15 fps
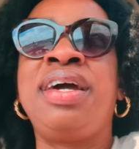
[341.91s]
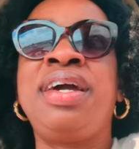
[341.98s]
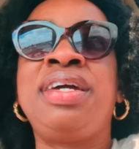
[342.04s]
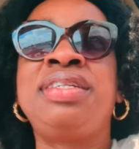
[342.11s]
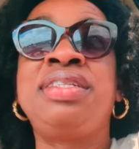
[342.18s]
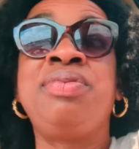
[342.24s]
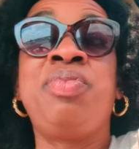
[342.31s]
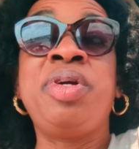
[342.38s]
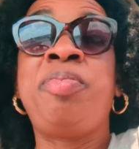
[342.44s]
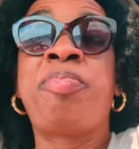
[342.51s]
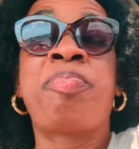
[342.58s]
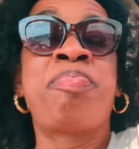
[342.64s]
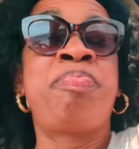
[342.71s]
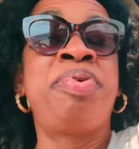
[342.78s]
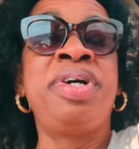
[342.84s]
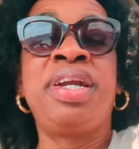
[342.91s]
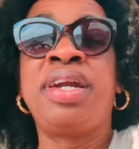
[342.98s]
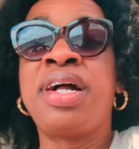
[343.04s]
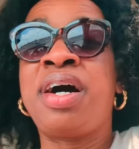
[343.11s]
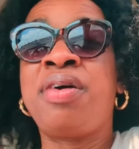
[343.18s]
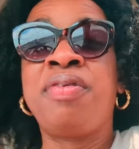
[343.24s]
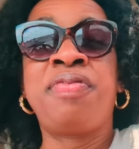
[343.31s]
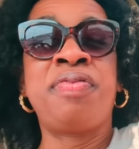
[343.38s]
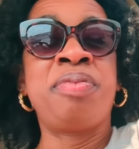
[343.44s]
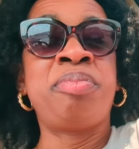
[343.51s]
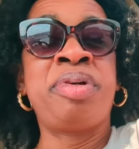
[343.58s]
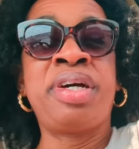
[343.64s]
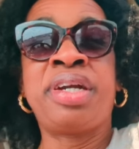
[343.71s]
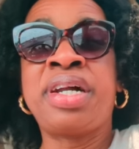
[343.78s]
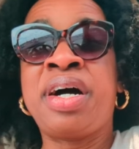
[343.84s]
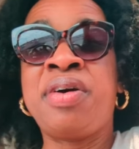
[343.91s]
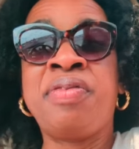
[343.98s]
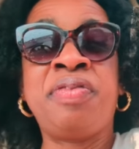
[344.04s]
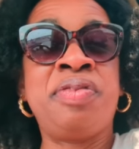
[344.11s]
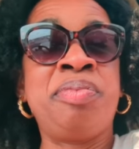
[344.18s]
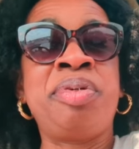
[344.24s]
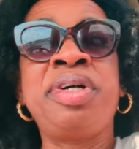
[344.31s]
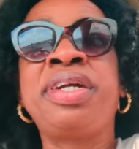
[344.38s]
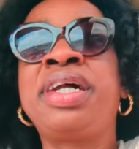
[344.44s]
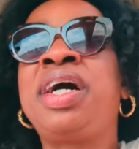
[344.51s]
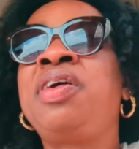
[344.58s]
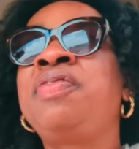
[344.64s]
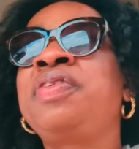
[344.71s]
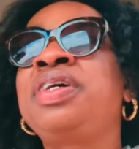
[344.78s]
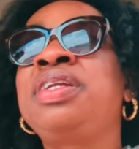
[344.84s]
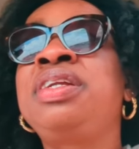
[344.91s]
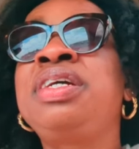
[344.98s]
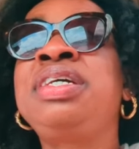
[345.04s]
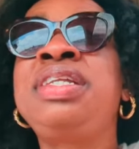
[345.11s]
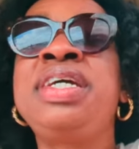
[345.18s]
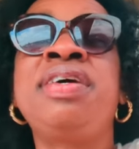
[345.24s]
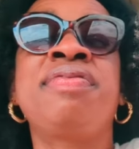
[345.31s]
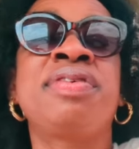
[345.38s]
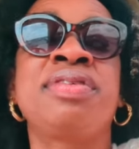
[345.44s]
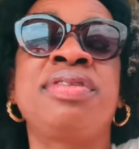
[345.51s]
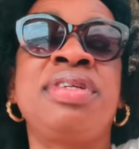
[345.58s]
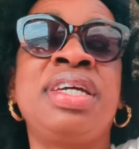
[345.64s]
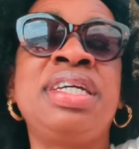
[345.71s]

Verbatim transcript: and we put it off and put it off and put it off and it never